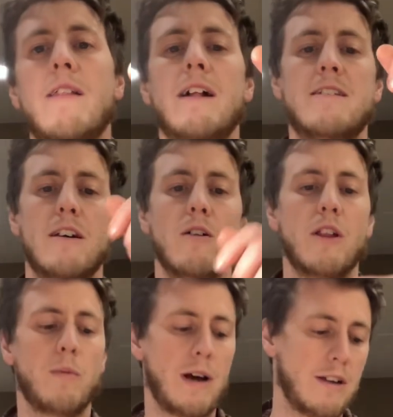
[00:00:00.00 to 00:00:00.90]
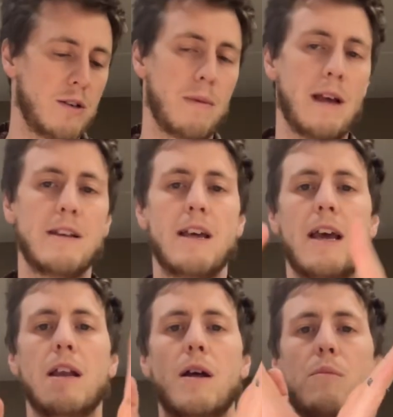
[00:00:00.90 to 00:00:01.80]
That's the only way to
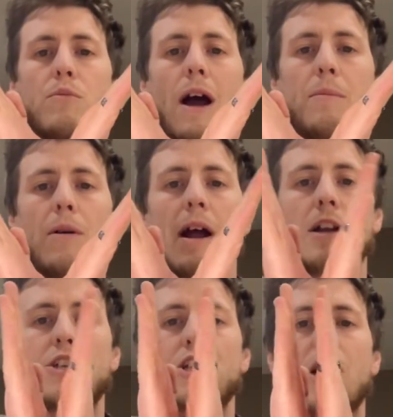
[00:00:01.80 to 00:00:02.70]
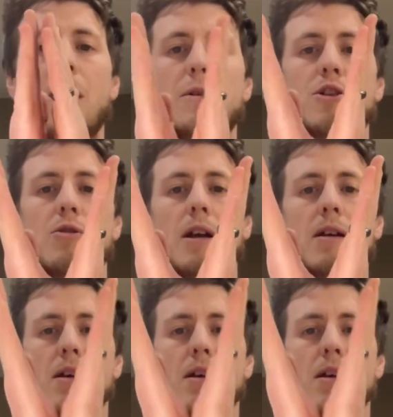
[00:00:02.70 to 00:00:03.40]
maintain proper edge geometry.